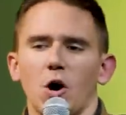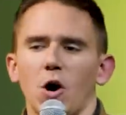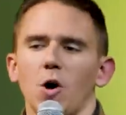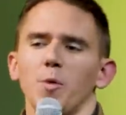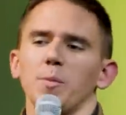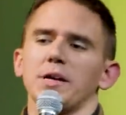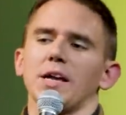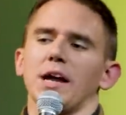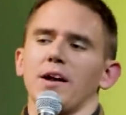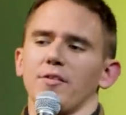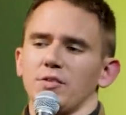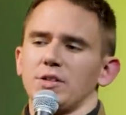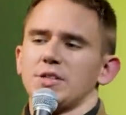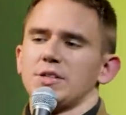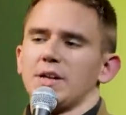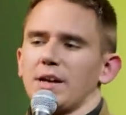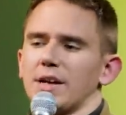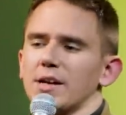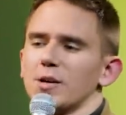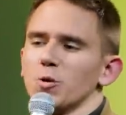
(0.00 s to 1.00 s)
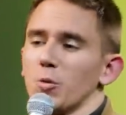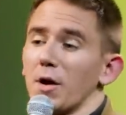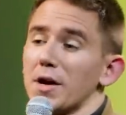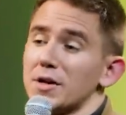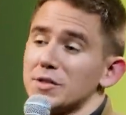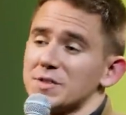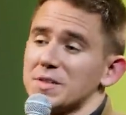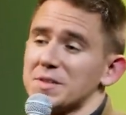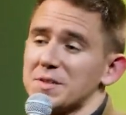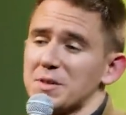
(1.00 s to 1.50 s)
call me every day
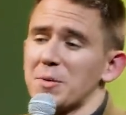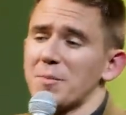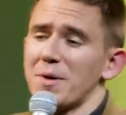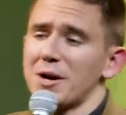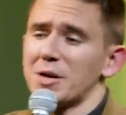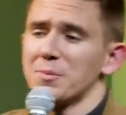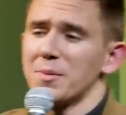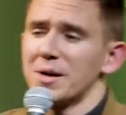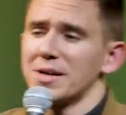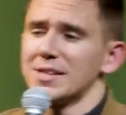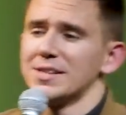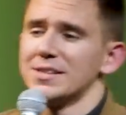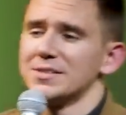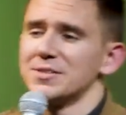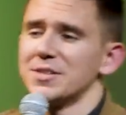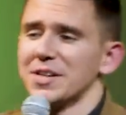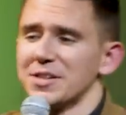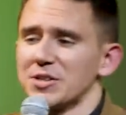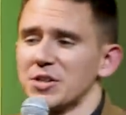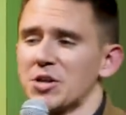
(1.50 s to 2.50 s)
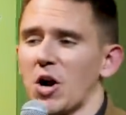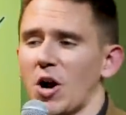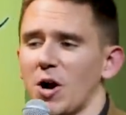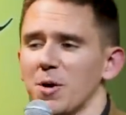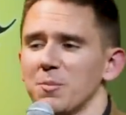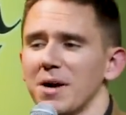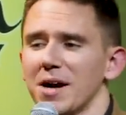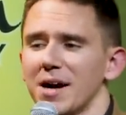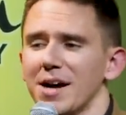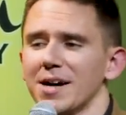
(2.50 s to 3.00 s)
raising the amount of money to get the
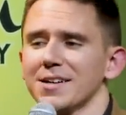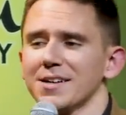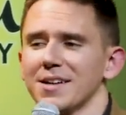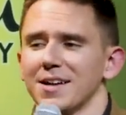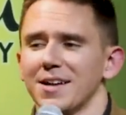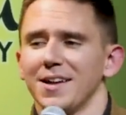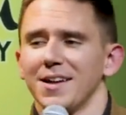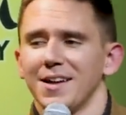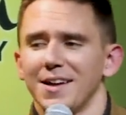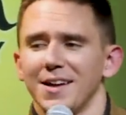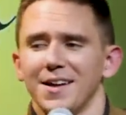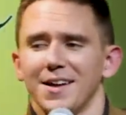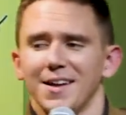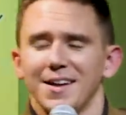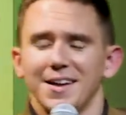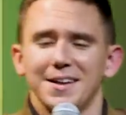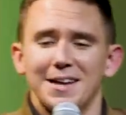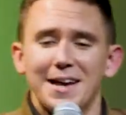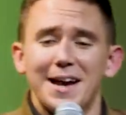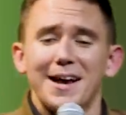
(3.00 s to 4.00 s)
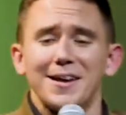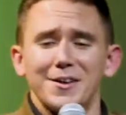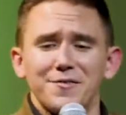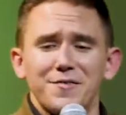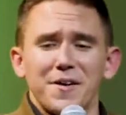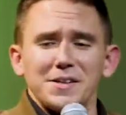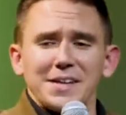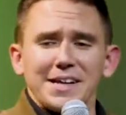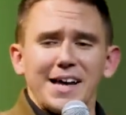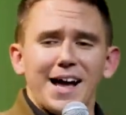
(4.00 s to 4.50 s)
car back. Yeah,
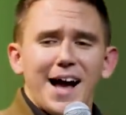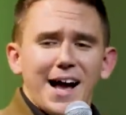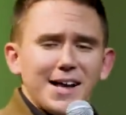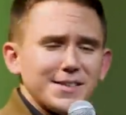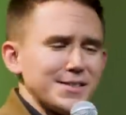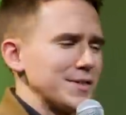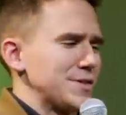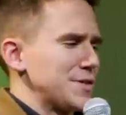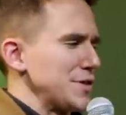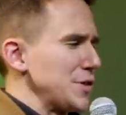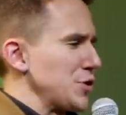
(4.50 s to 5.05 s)
it felt like a hostage